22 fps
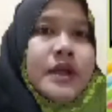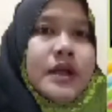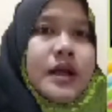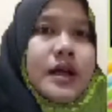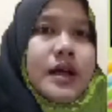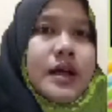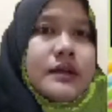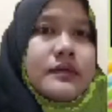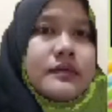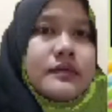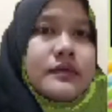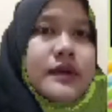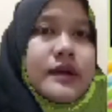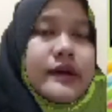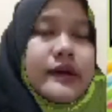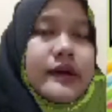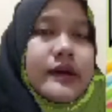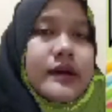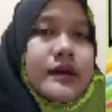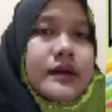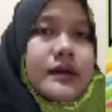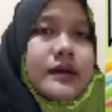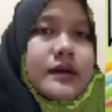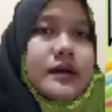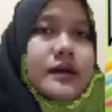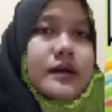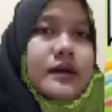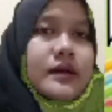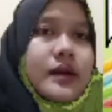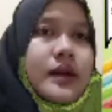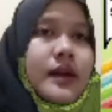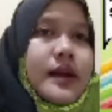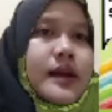And then
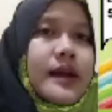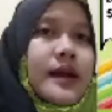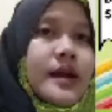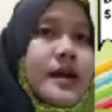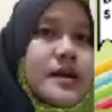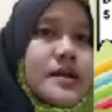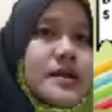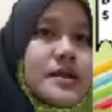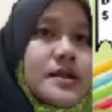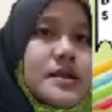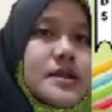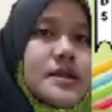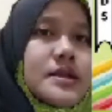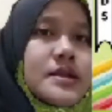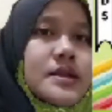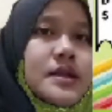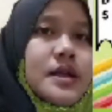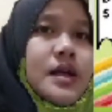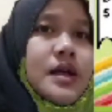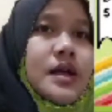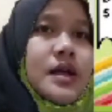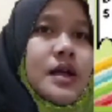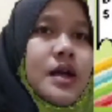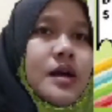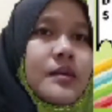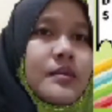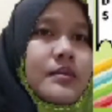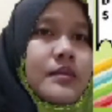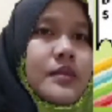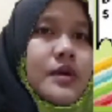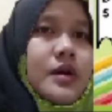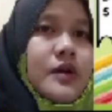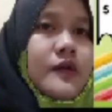last,
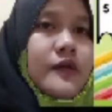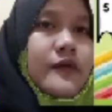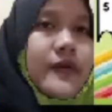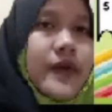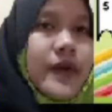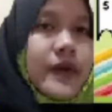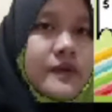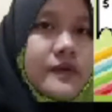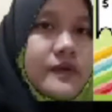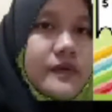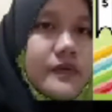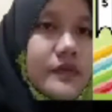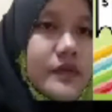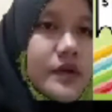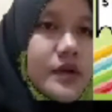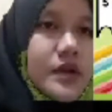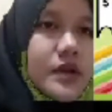number 5,